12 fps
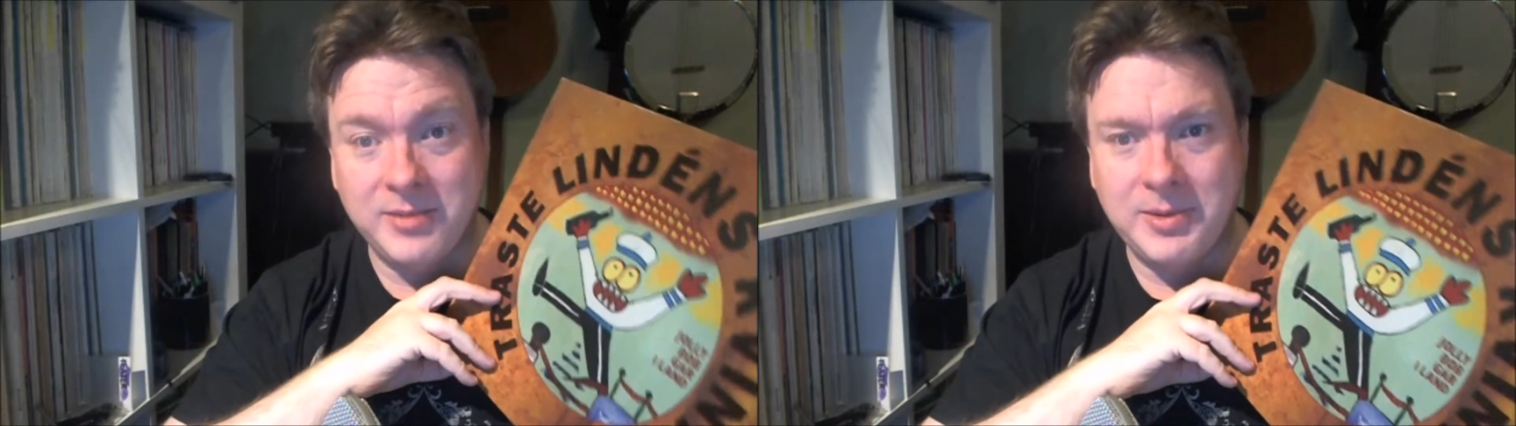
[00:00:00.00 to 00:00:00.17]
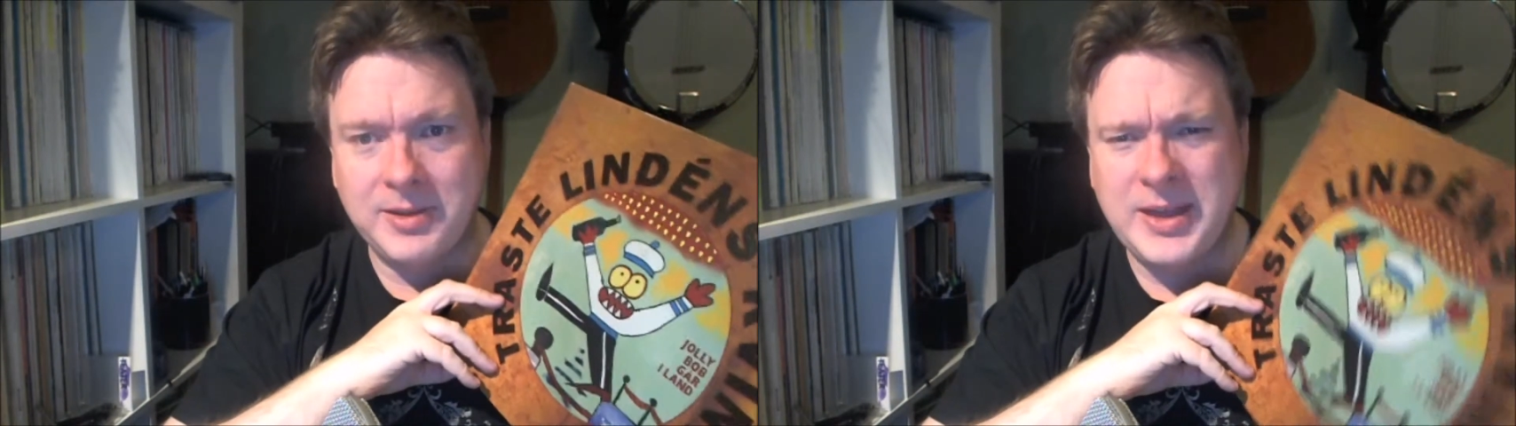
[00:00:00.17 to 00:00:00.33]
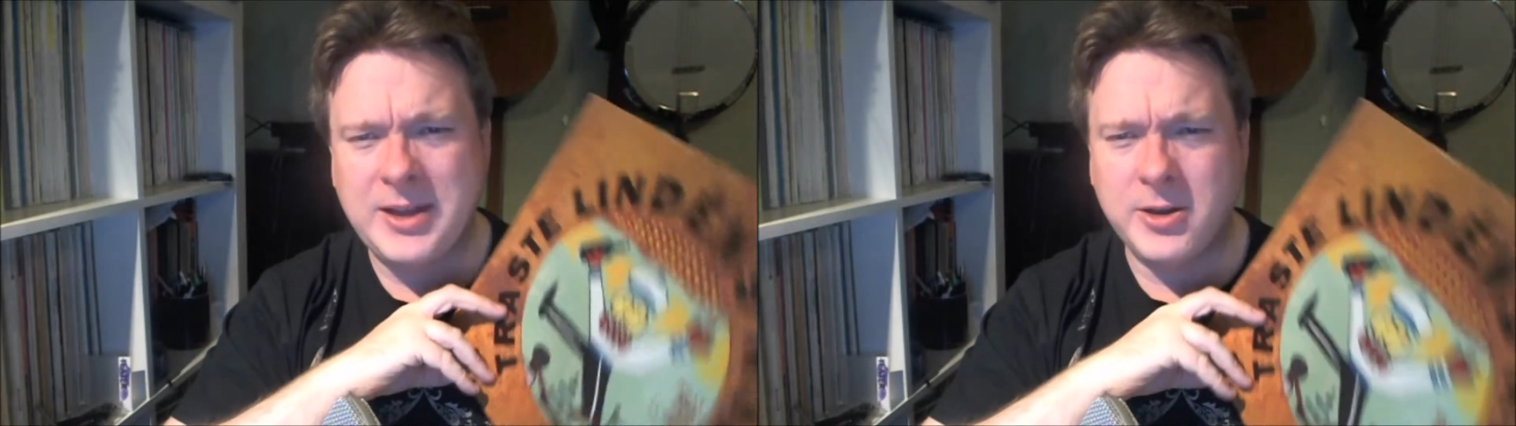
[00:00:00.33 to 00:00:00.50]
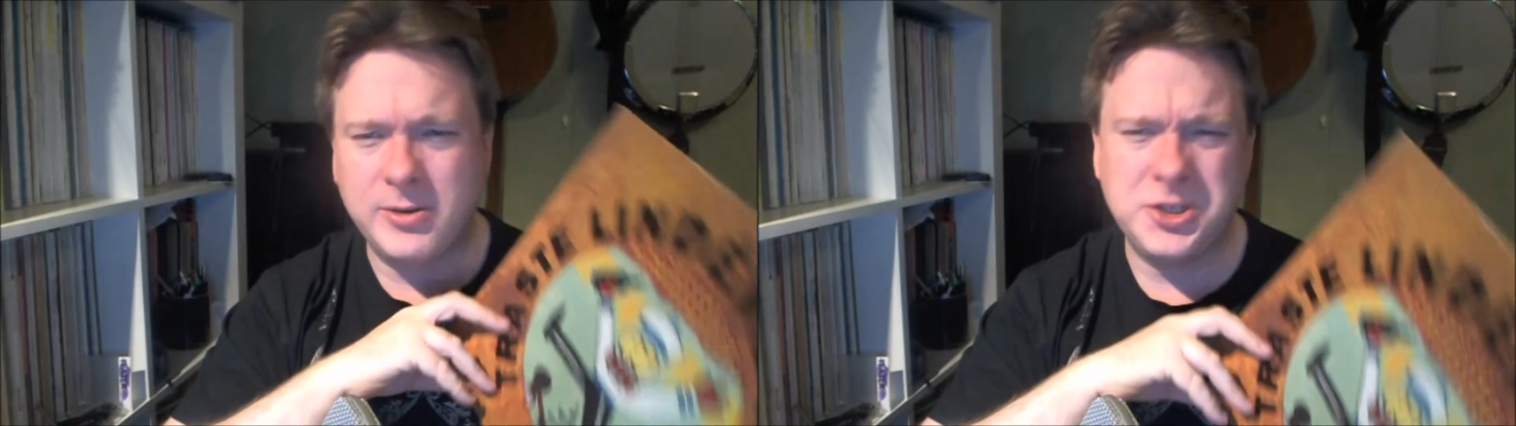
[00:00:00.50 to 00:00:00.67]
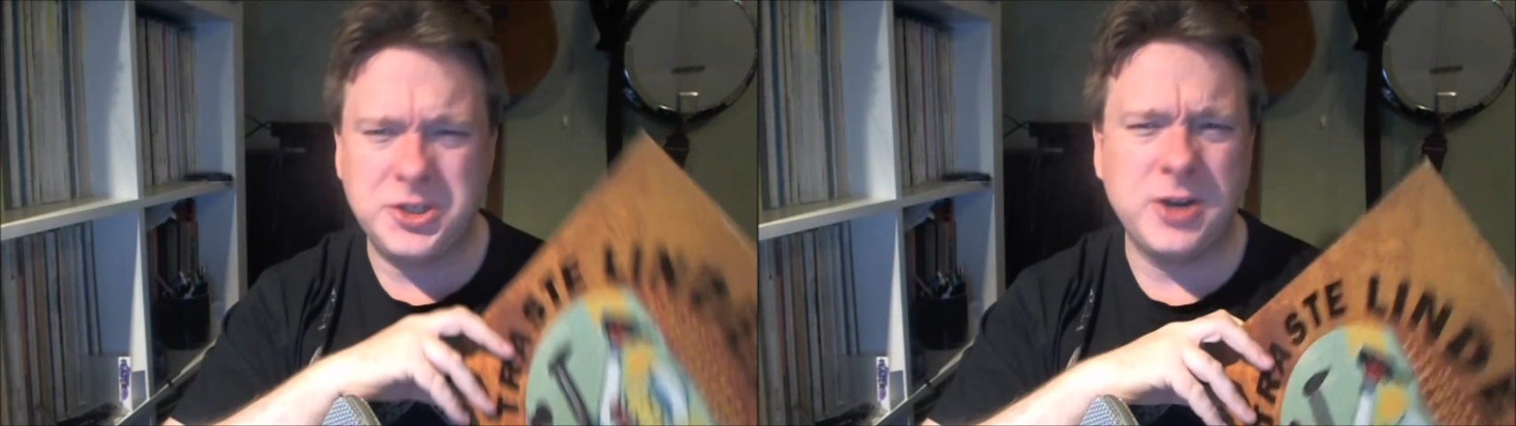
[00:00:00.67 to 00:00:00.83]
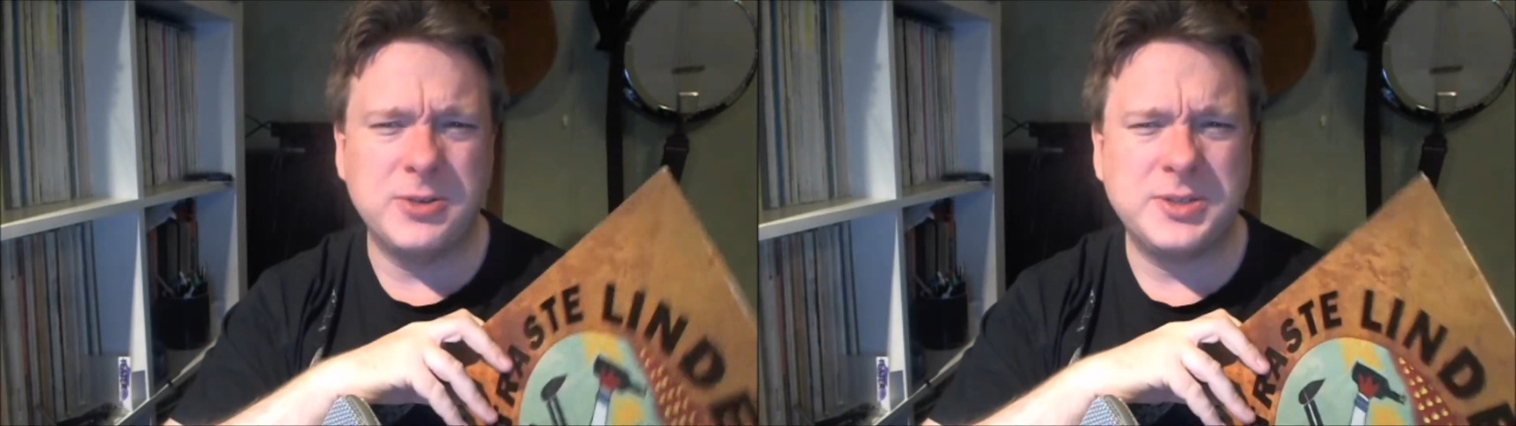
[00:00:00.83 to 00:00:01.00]
but that only
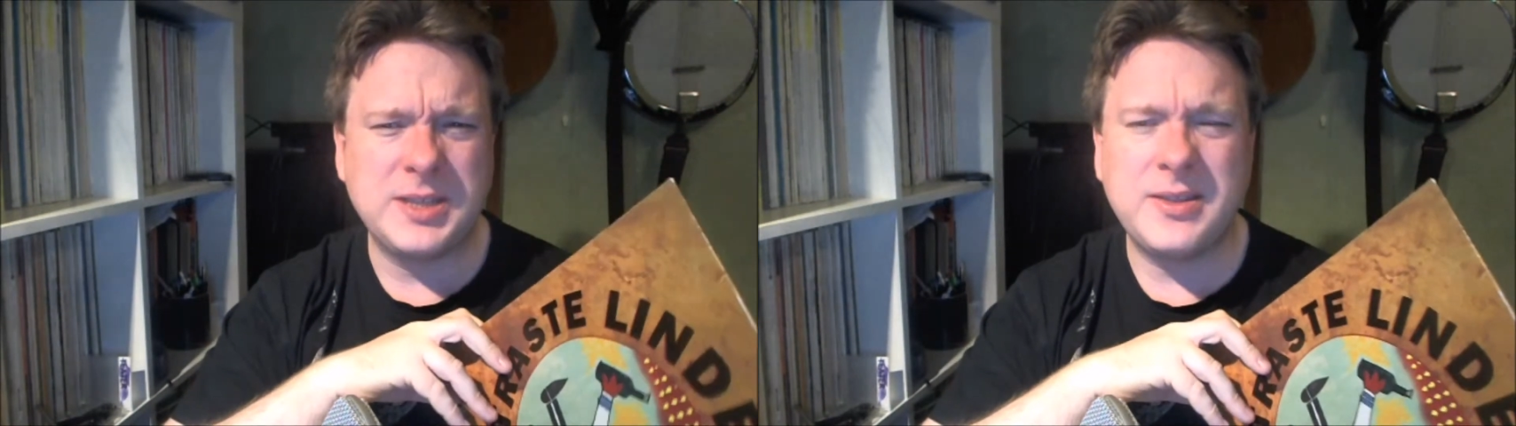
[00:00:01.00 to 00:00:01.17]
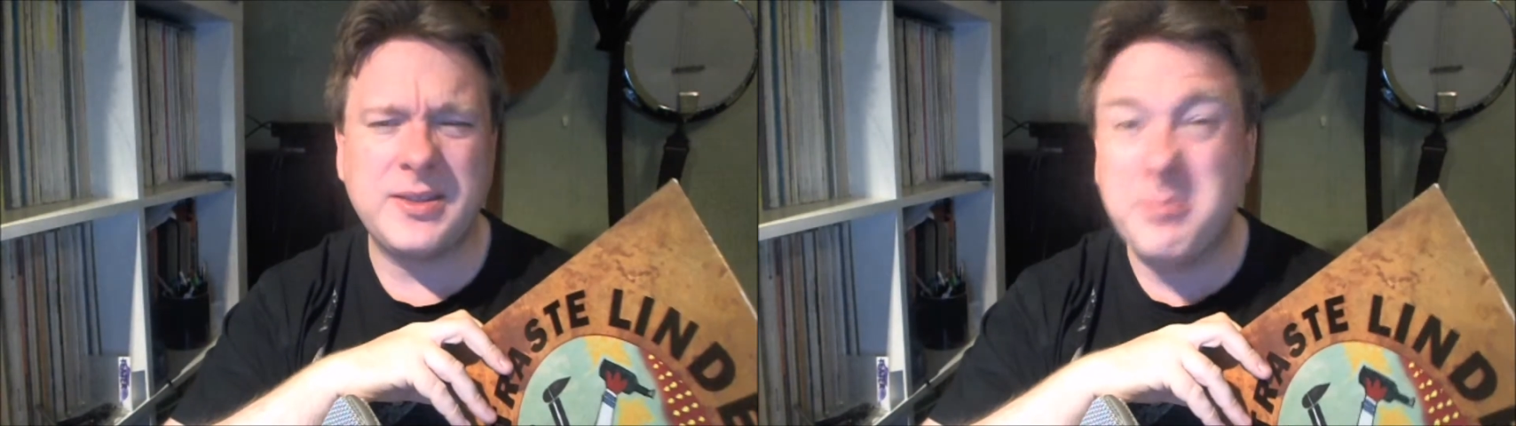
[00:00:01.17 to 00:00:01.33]
shows that the